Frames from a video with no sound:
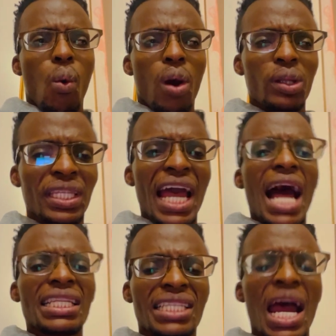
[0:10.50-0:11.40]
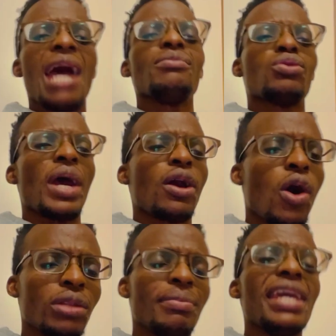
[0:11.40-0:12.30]
there are times where
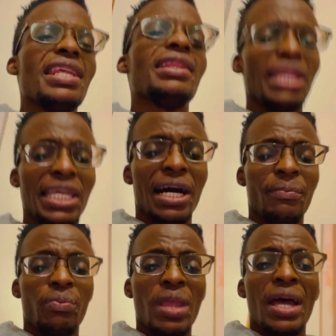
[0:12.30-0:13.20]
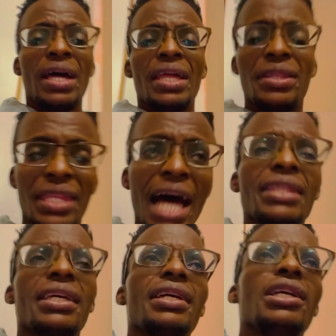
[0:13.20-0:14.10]
God made it clear
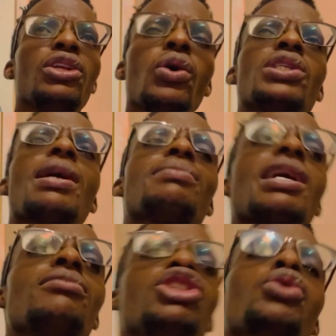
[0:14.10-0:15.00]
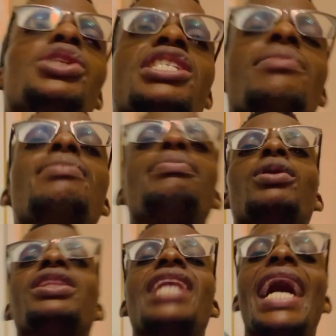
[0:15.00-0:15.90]
that, you know, sometimes you would see
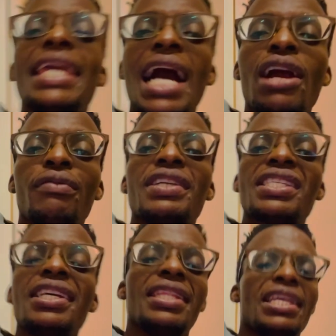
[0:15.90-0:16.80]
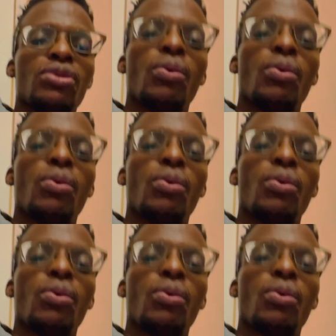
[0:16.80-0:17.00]
people dying out of a sickness,